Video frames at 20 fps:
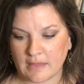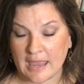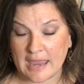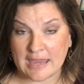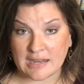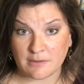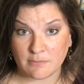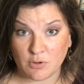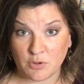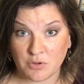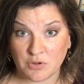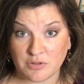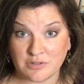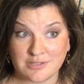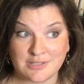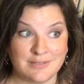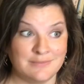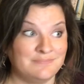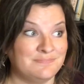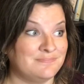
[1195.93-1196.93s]

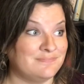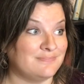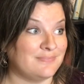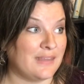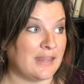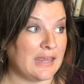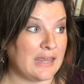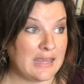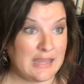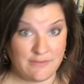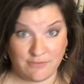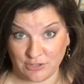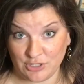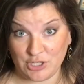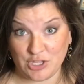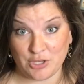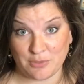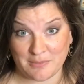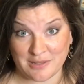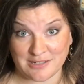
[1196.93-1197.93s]
animals, even
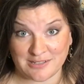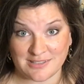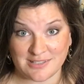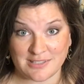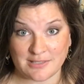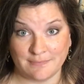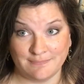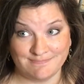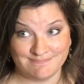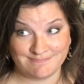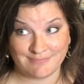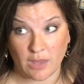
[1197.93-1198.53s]
humans.